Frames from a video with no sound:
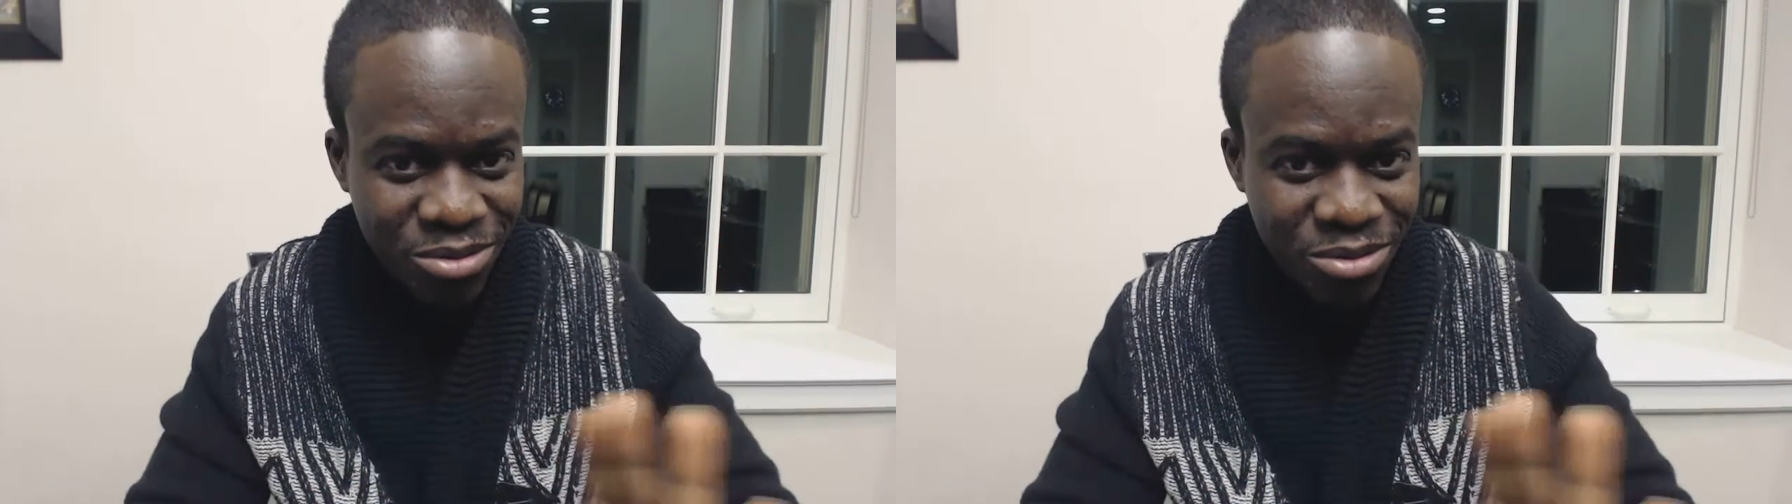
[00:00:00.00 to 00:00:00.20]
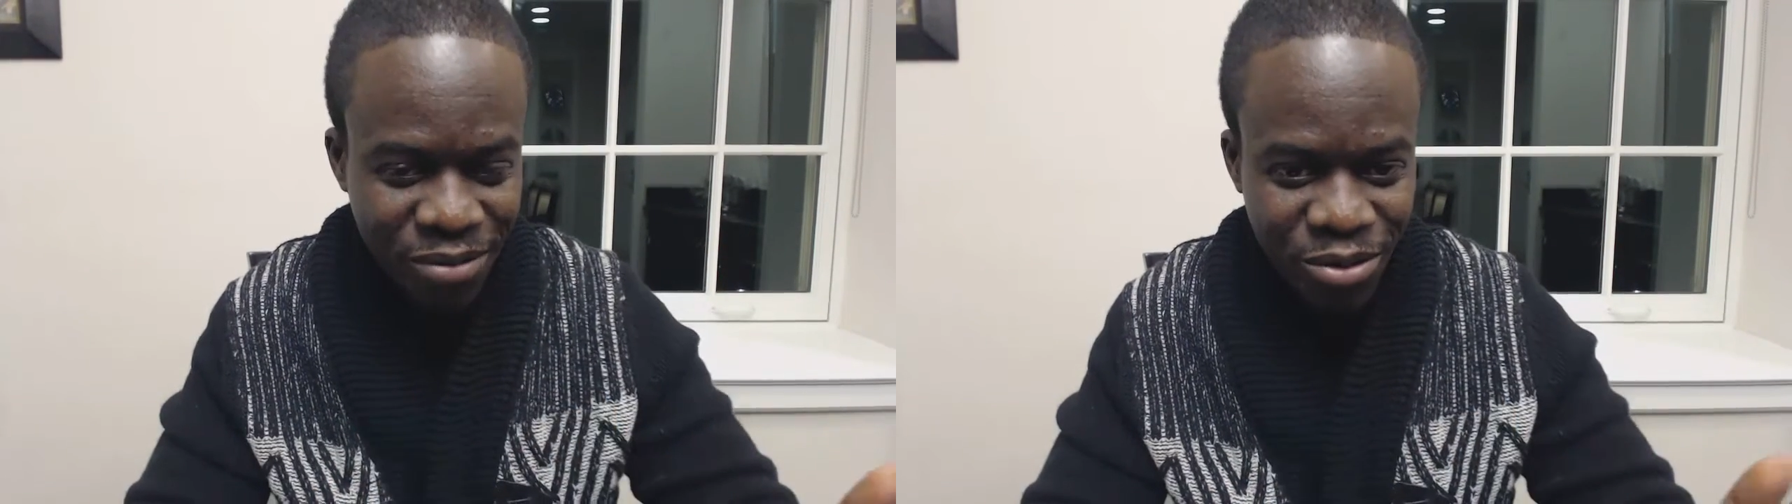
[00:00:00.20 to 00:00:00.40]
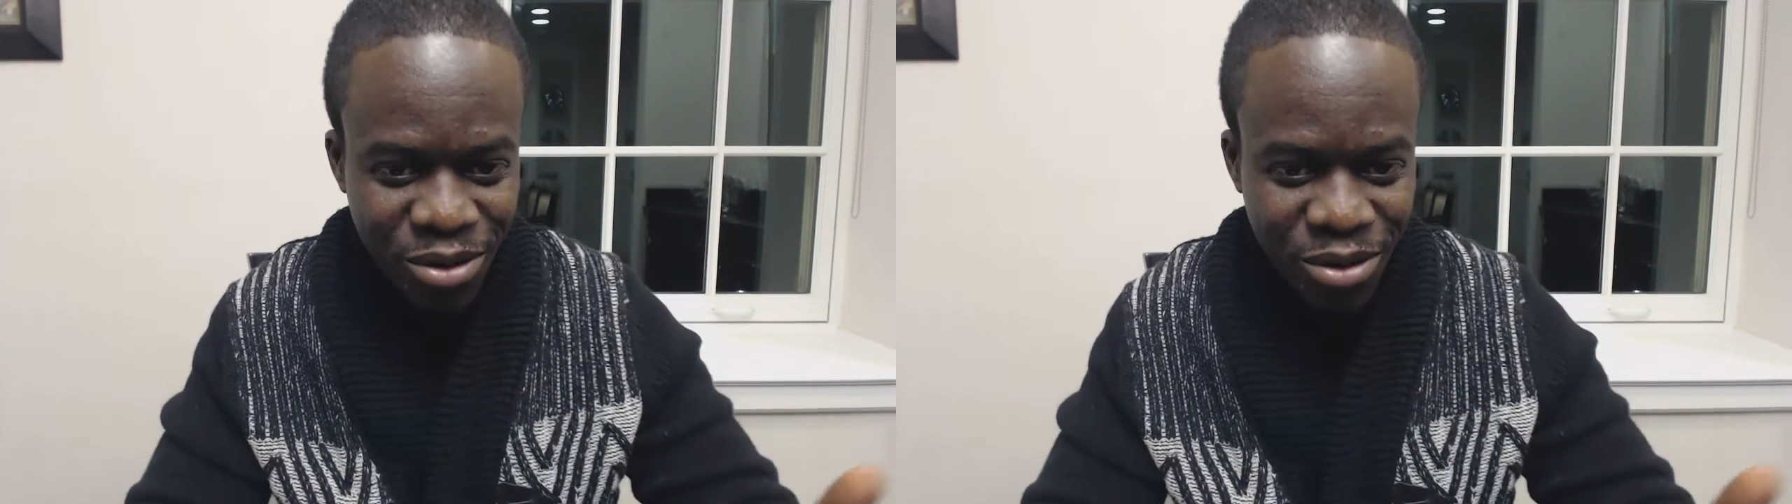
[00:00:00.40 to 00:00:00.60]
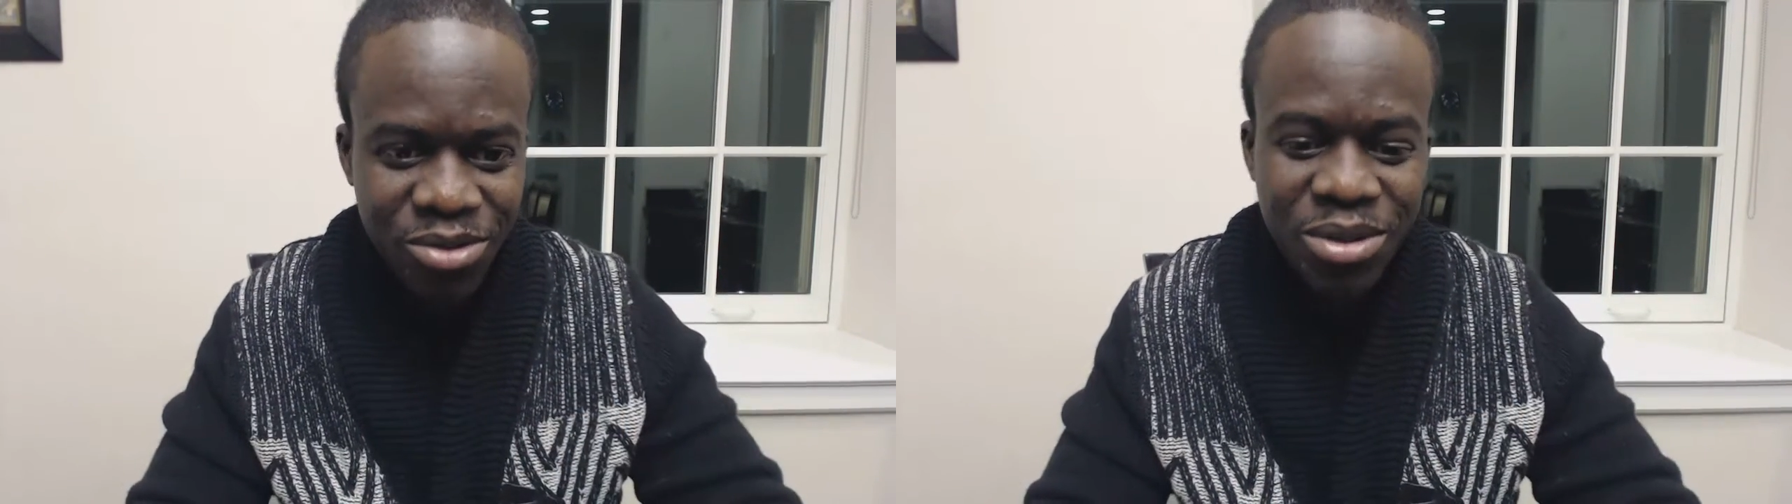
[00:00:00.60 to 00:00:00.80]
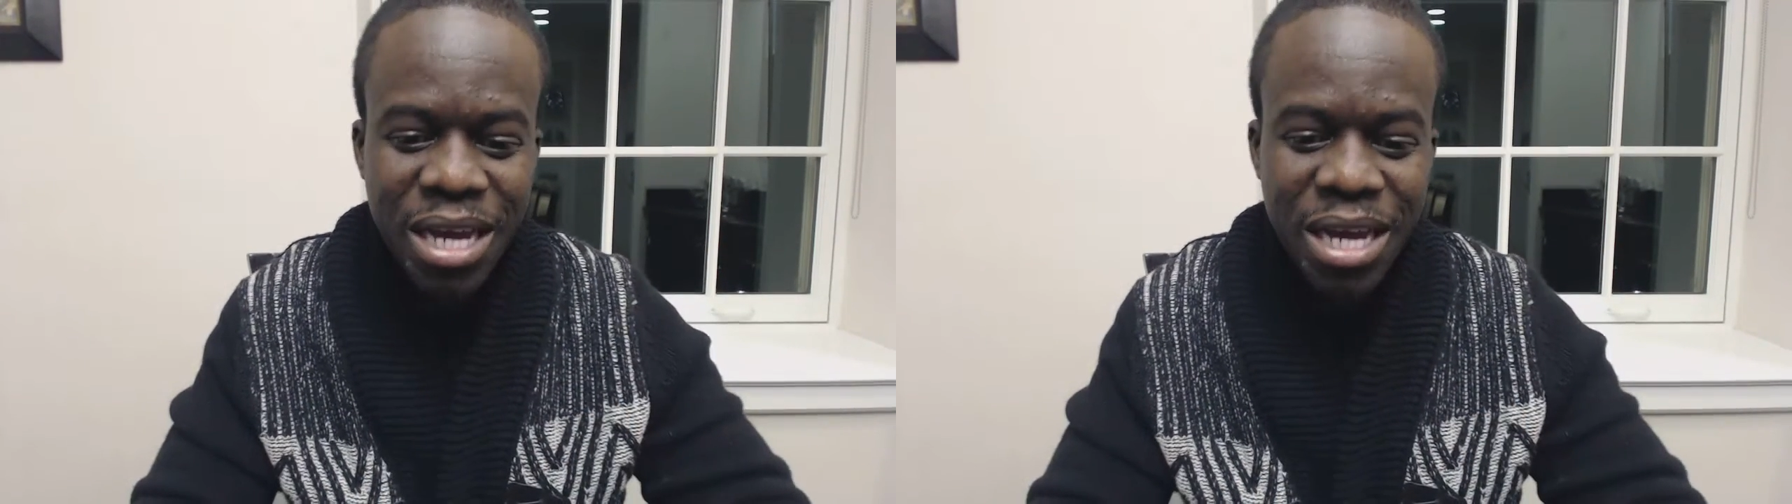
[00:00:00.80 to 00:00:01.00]
You have a right to
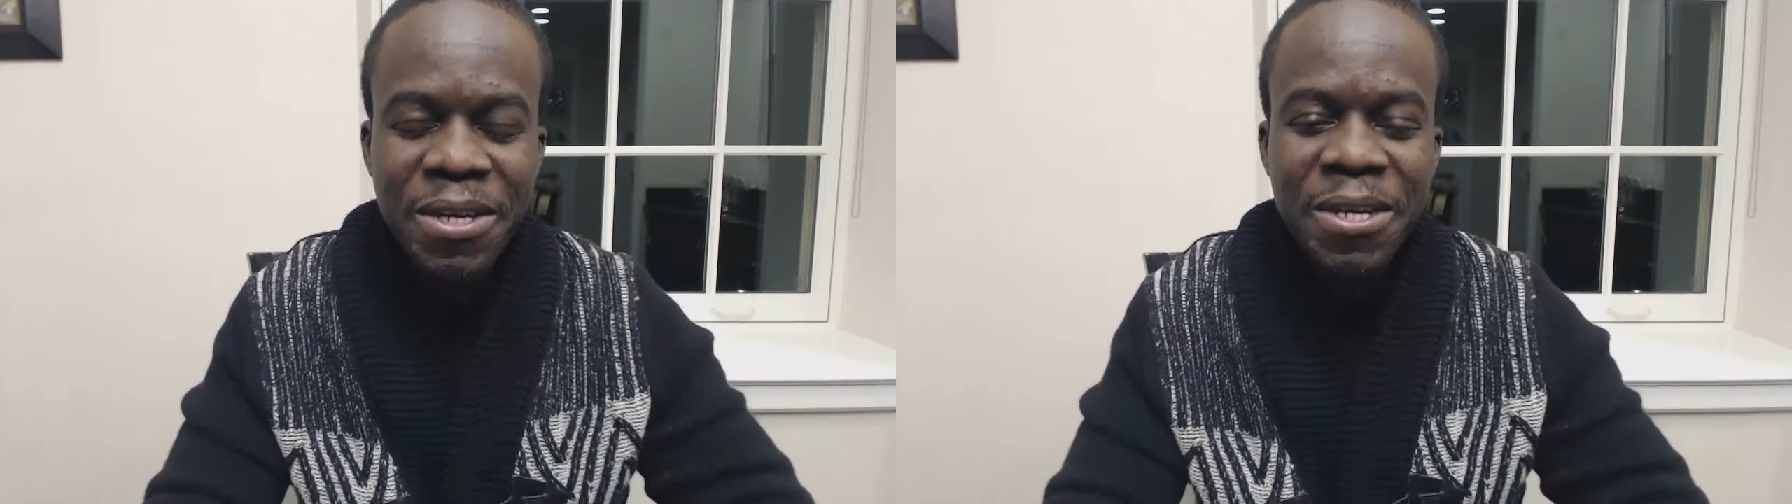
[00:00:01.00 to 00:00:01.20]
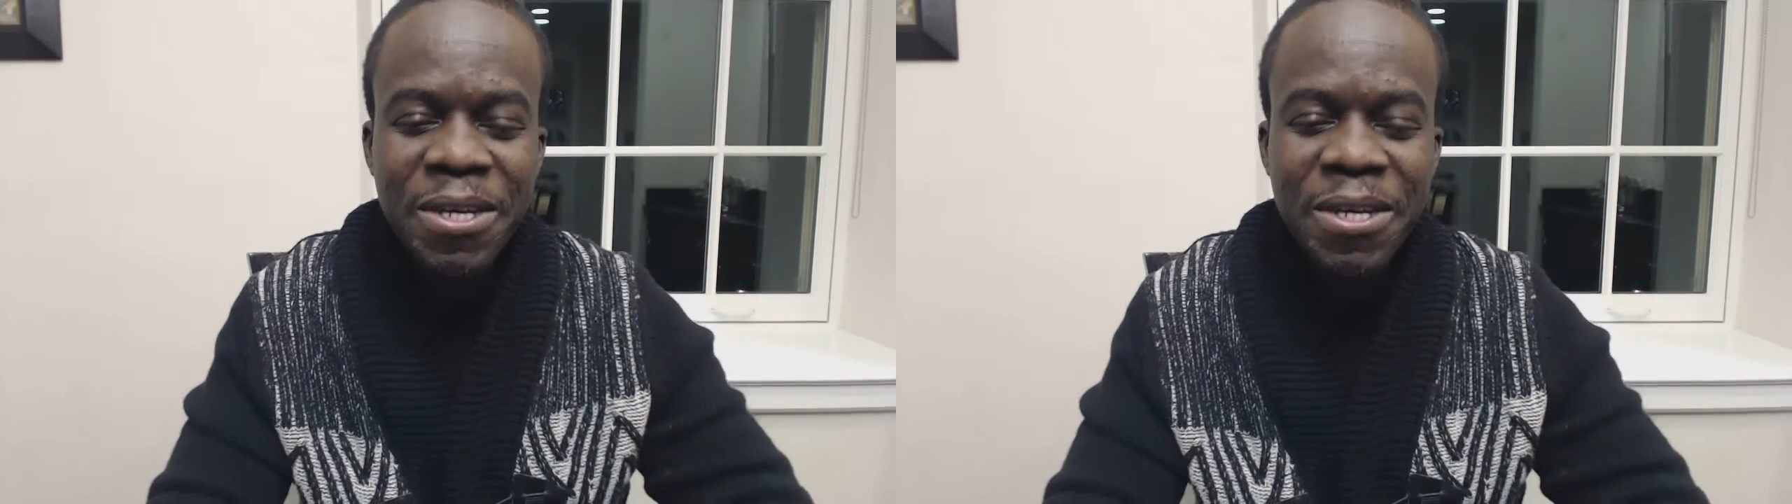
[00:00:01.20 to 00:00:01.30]
do that,